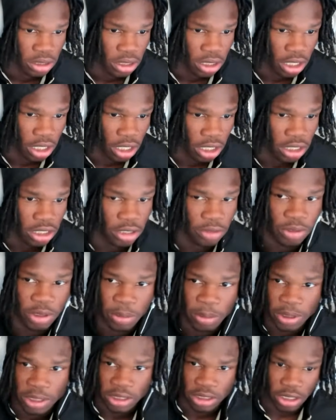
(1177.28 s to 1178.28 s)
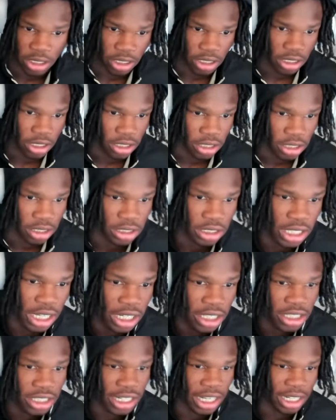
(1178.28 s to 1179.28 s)
NFL players. All right. Yeah, I
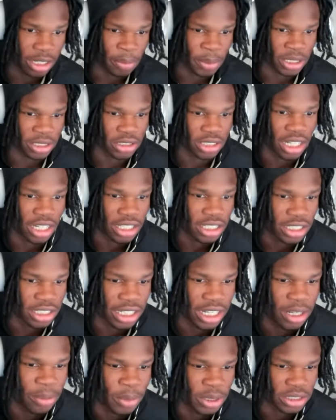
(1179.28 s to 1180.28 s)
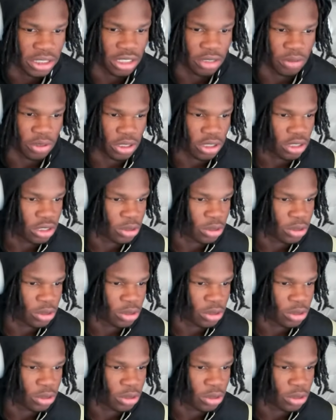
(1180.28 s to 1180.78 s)
couldn't add myself, y'all.